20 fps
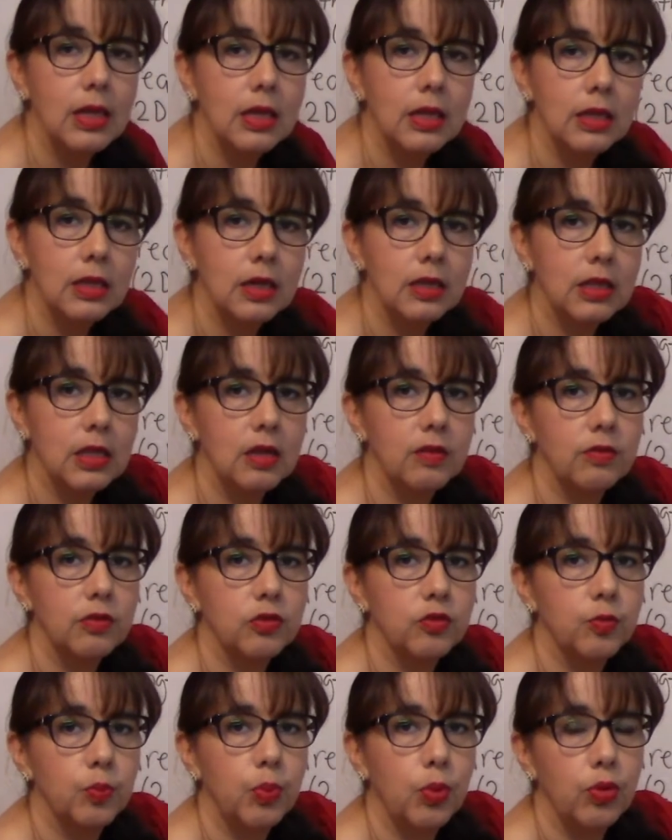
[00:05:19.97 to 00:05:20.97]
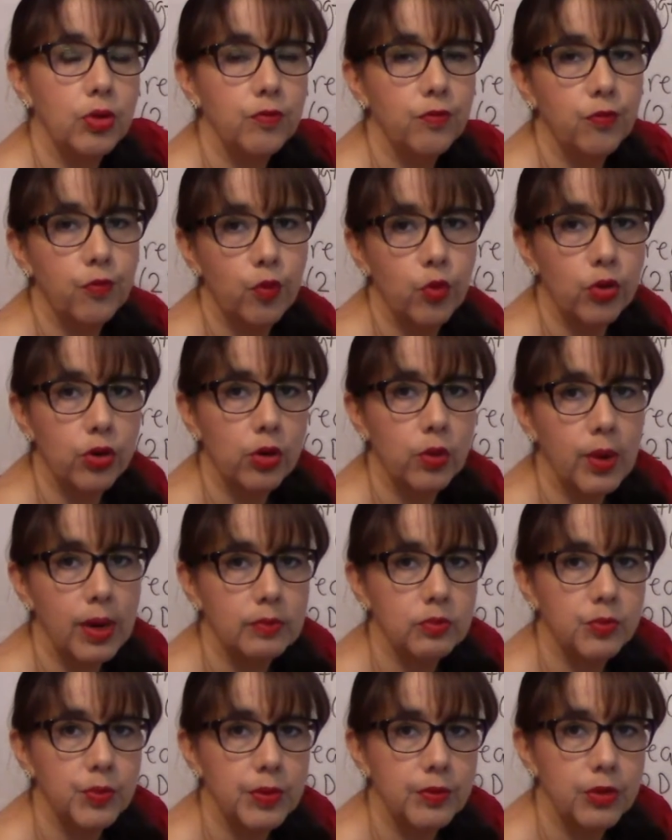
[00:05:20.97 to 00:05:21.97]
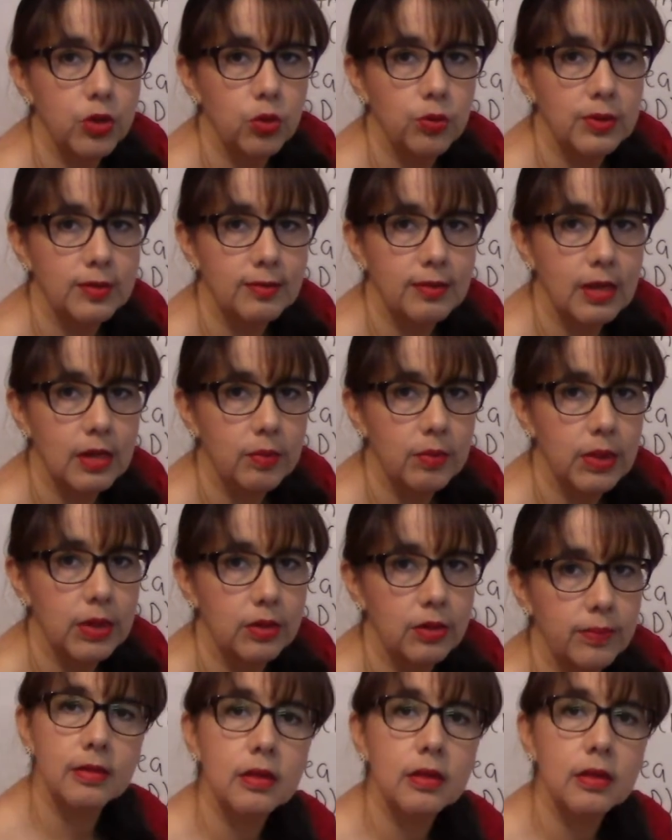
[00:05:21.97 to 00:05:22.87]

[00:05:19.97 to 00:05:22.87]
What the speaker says: That gave us 0.4 grams per cubic centimeter.